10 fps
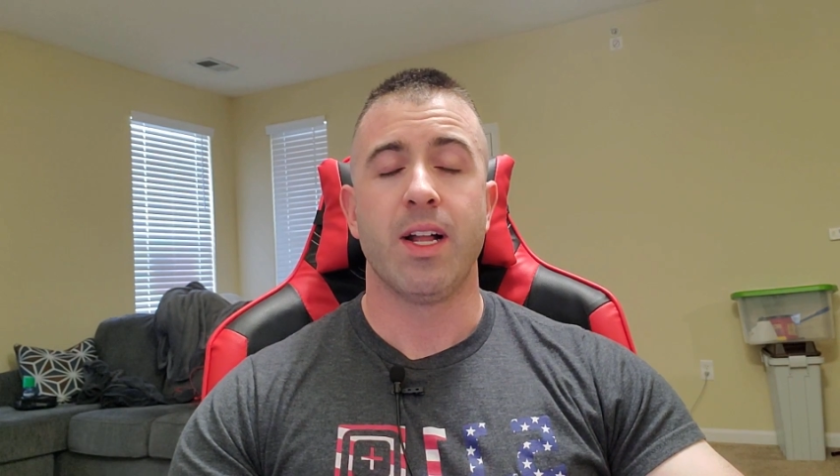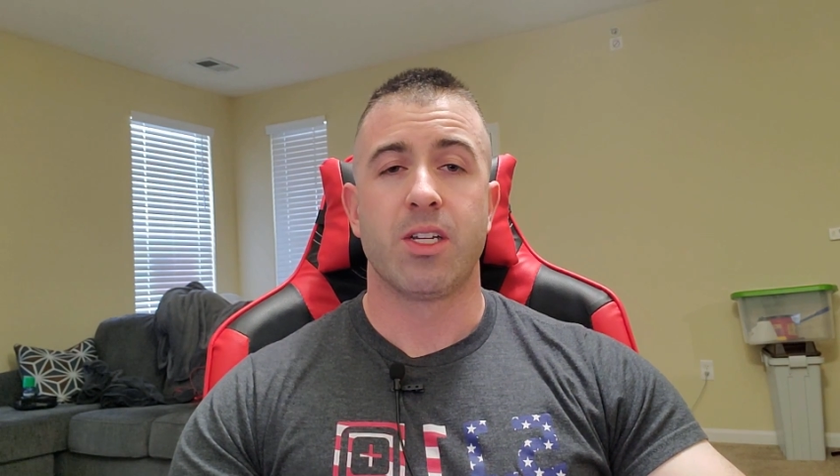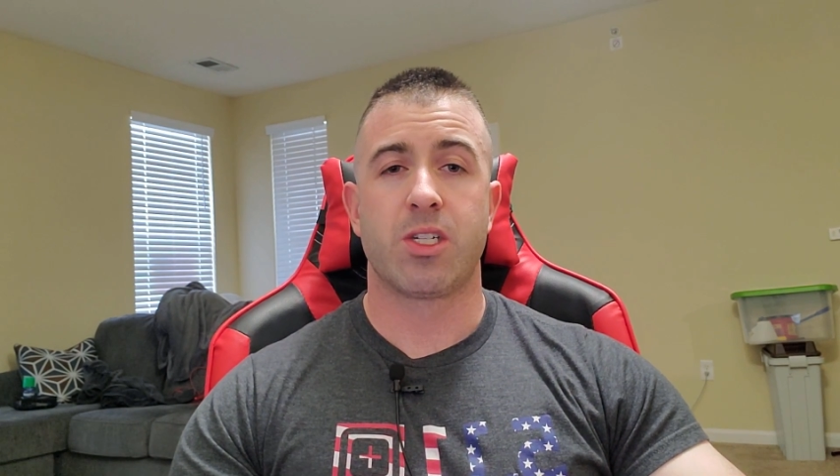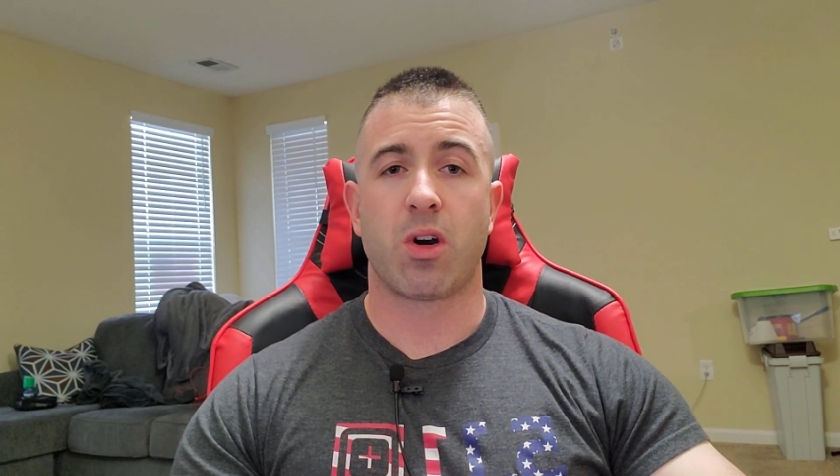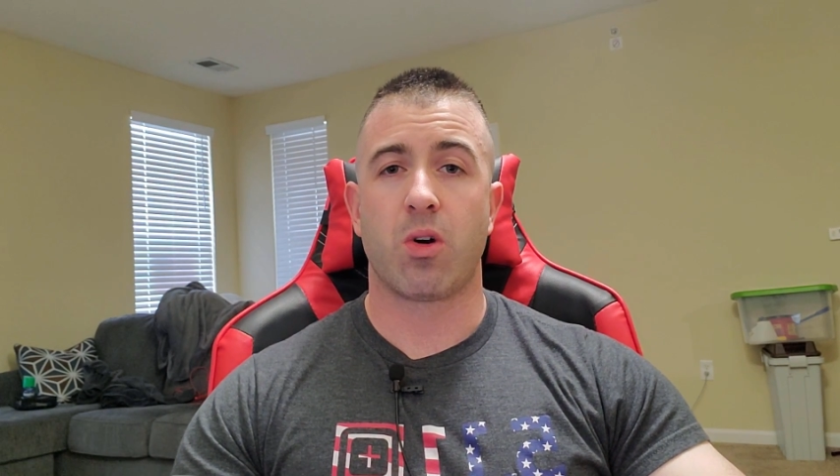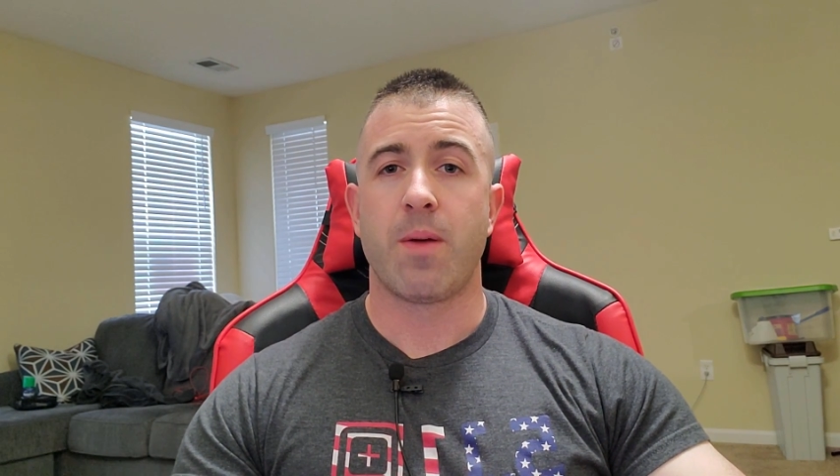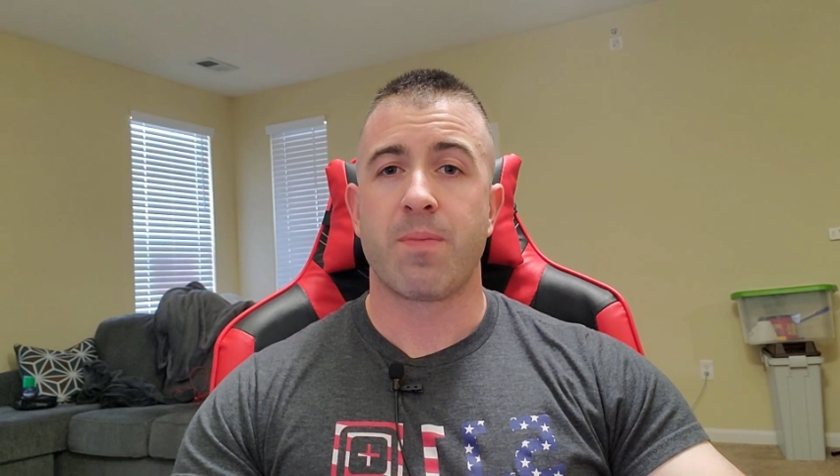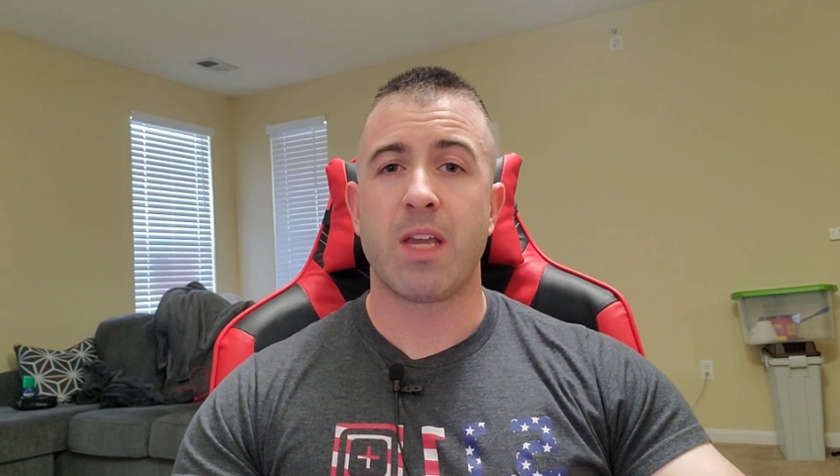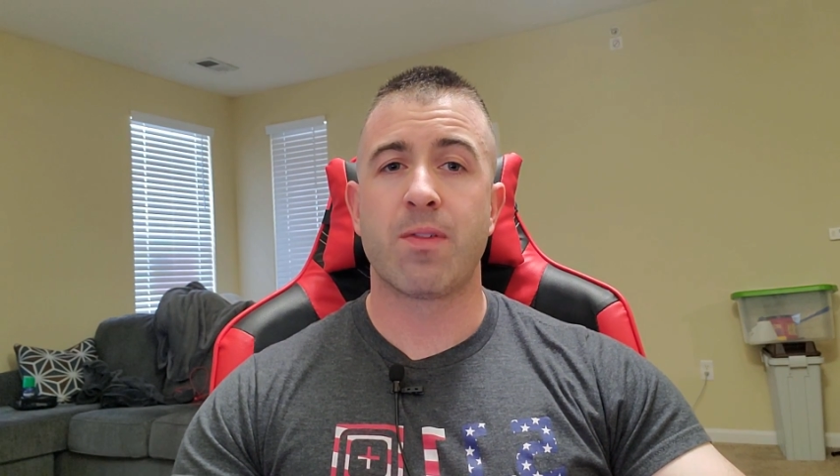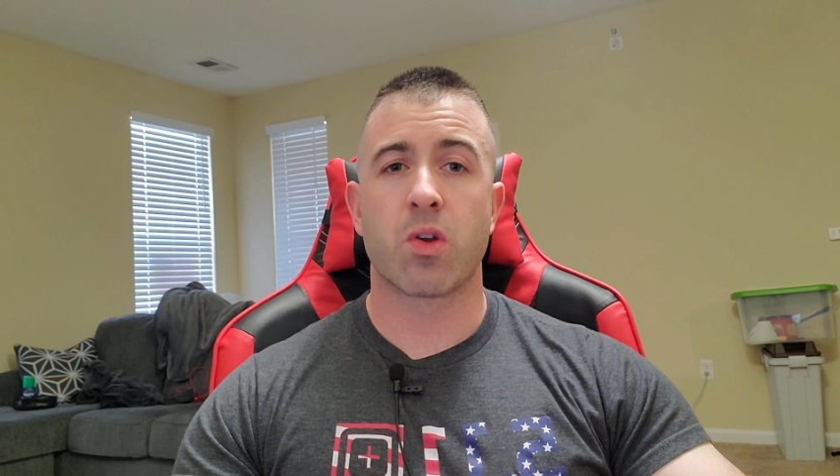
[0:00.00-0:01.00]
So
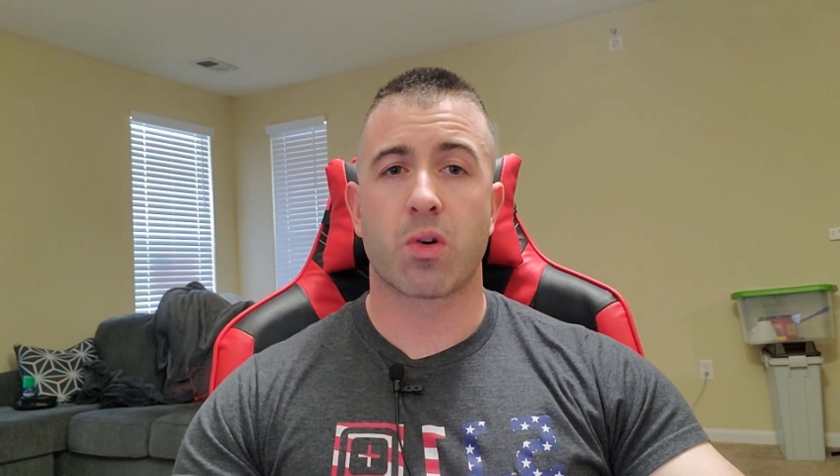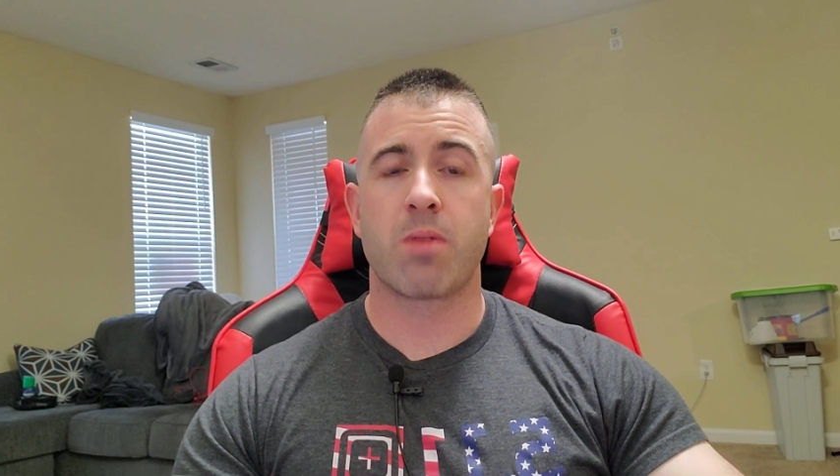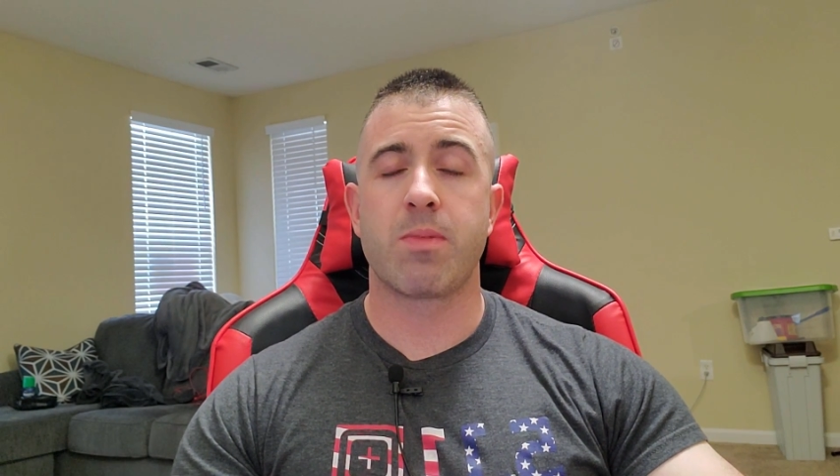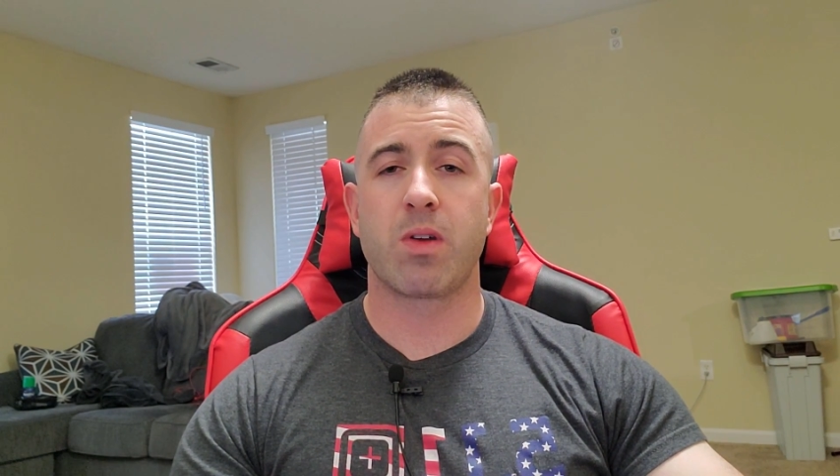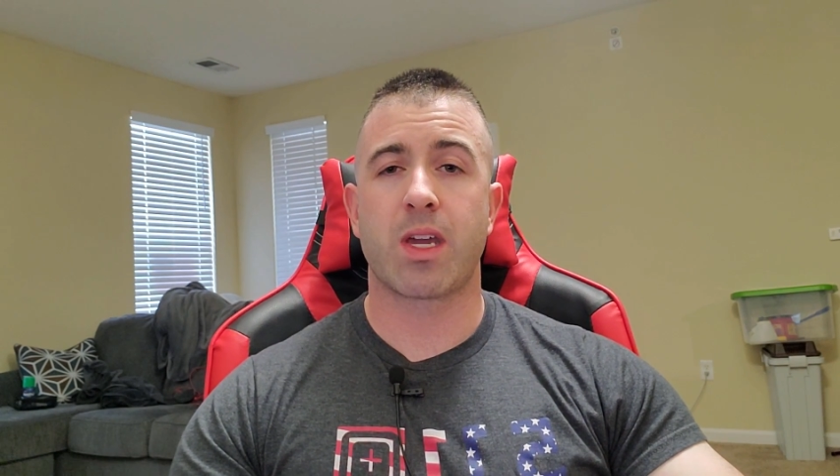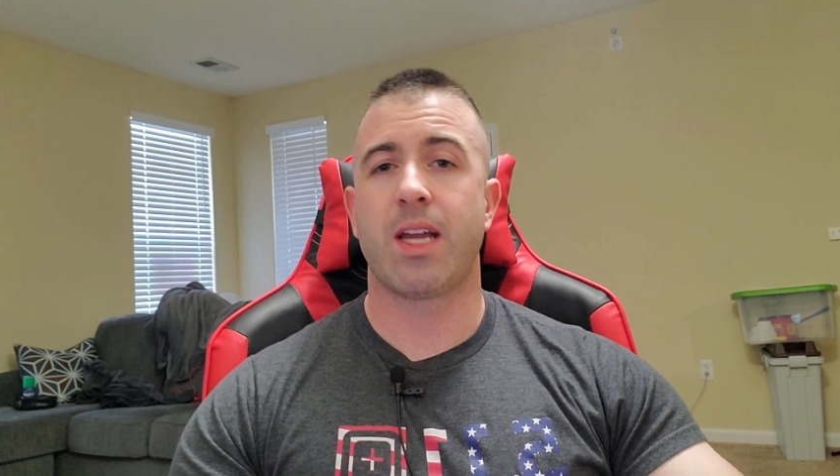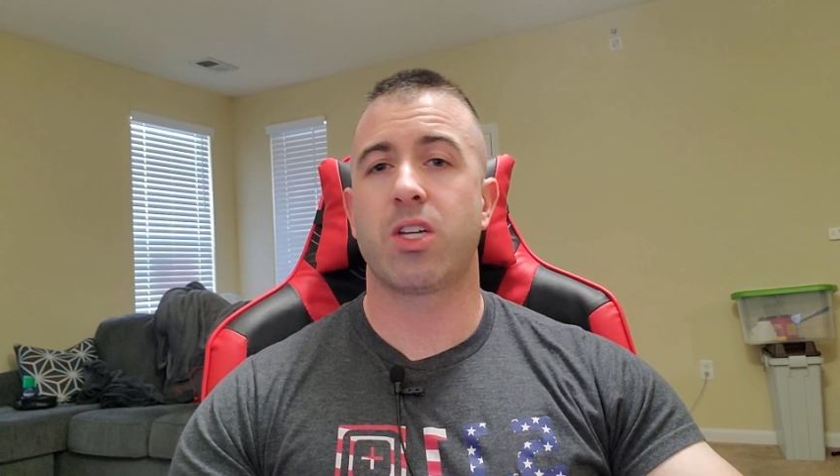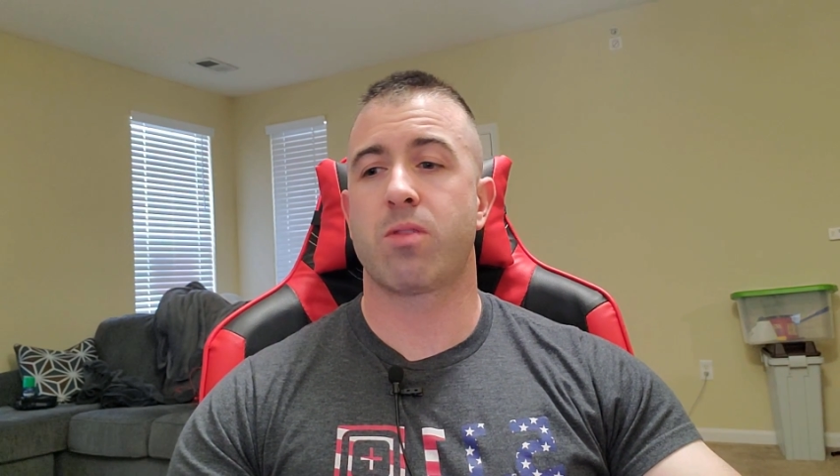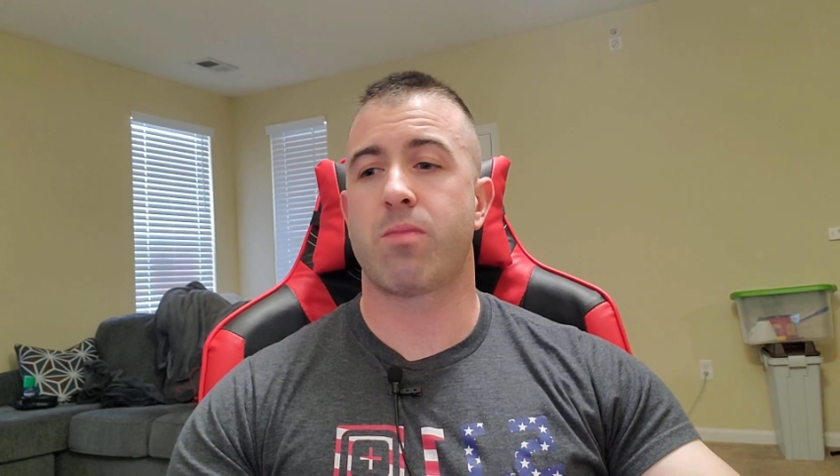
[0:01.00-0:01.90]
even though communication